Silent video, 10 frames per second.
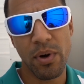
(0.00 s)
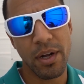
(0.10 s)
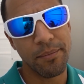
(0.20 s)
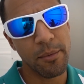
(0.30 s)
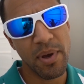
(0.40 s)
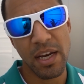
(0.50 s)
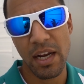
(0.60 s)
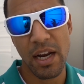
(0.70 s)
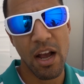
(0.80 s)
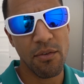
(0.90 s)
but depending
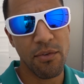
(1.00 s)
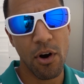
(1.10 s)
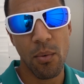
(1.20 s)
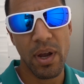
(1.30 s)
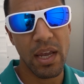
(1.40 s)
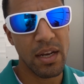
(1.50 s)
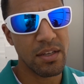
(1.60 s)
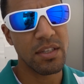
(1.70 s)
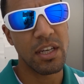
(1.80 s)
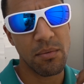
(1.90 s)
on how far away it
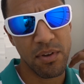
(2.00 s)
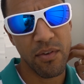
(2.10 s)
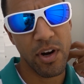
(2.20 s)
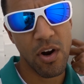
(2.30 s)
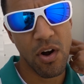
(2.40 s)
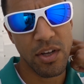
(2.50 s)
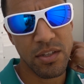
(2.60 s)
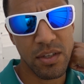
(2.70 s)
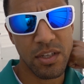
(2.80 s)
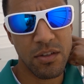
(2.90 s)
is, it can be very costly.